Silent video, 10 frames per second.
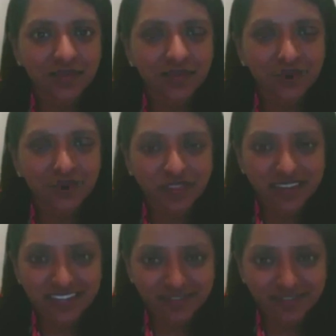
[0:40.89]
Avoid the
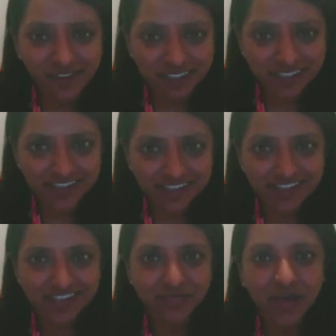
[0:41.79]
need for
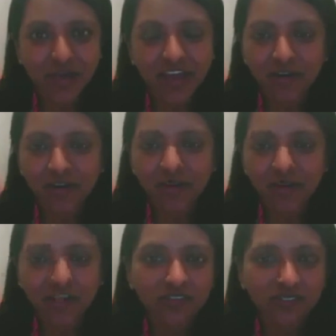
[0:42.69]
consensus, buy-in, or
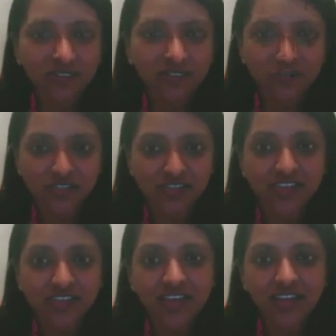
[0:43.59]
political
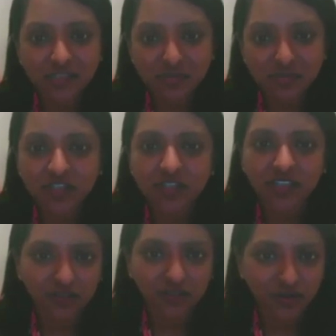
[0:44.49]
solutions,
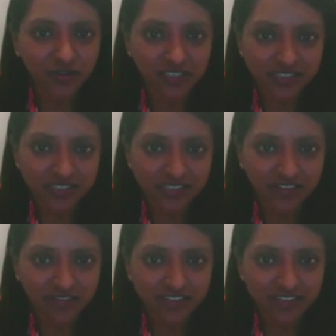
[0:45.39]
especially in the early
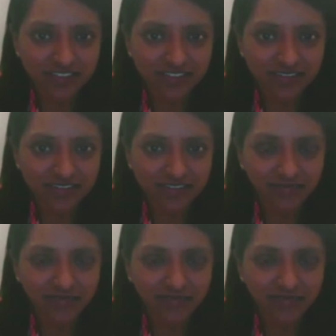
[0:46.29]
testing phases.